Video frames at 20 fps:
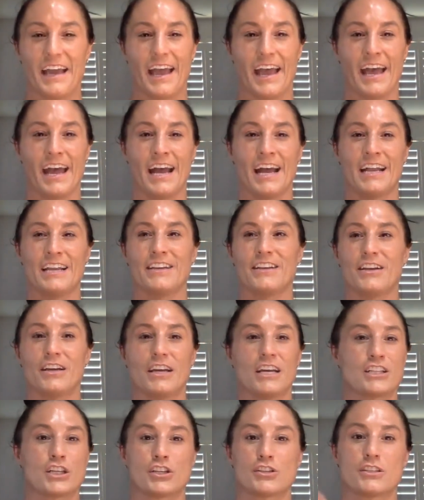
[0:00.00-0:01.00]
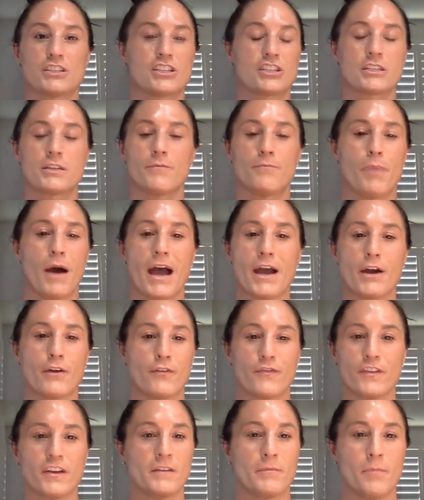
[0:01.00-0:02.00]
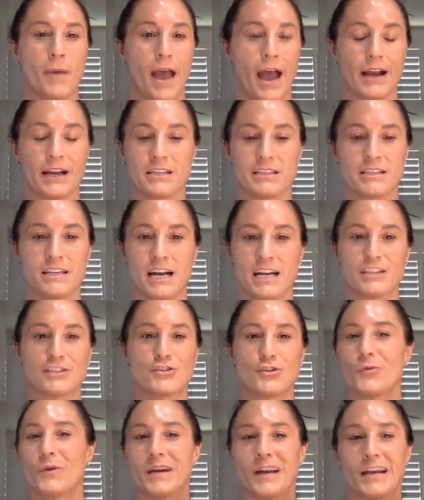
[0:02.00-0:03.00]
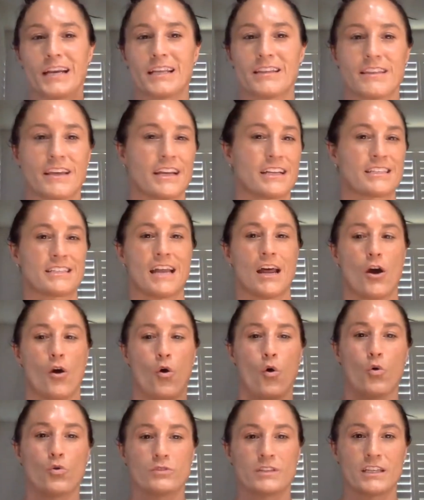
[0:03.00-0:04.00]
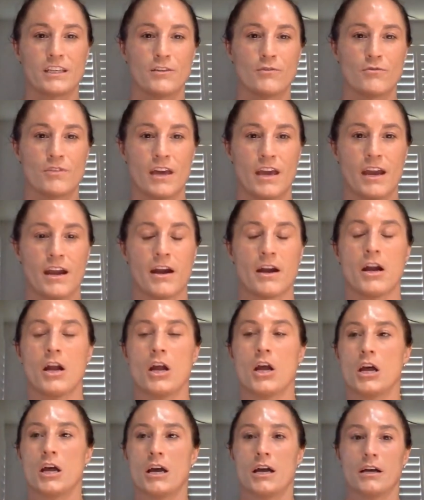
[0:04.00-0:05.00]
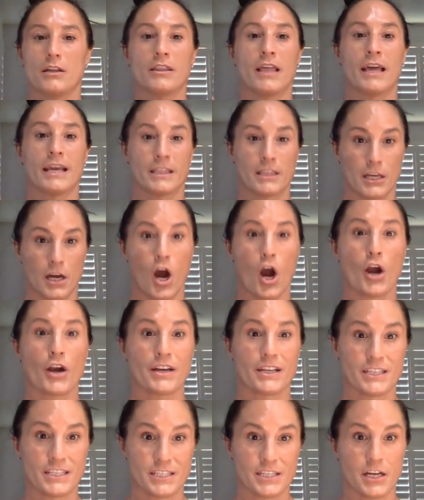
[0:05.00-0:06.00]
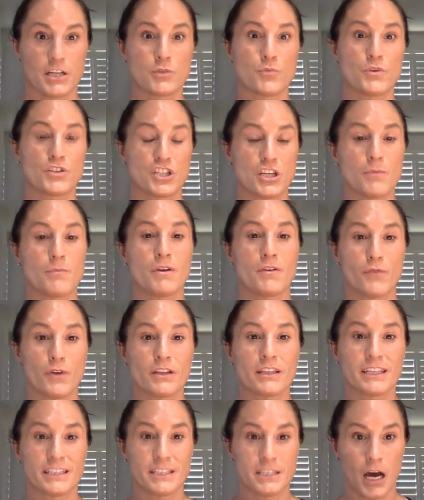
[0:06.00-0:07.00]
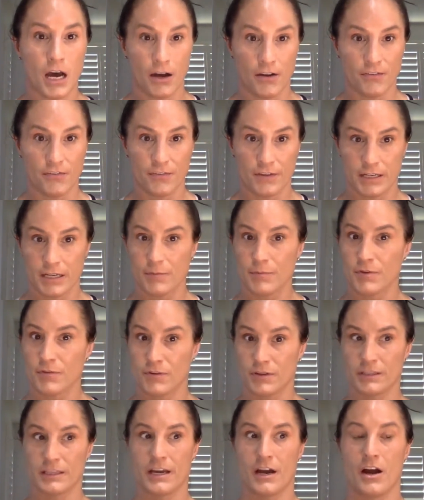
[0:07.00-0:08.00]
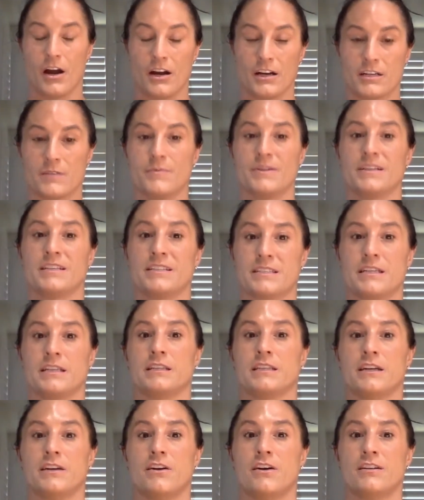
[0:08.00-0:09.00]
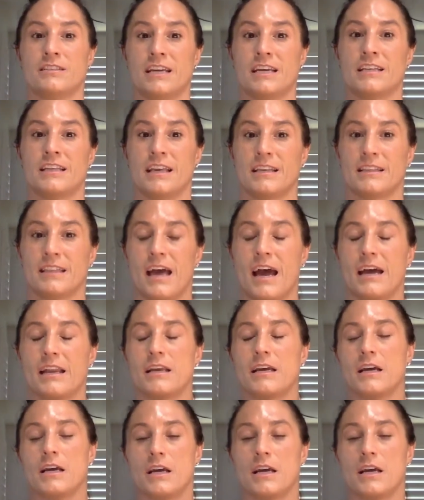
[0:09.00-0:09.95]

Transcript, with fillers: and it's a just a biofeedback it's not doing anything it's not holding you there like the harness does which can be really tough it can be really hard to be sitting there all day like that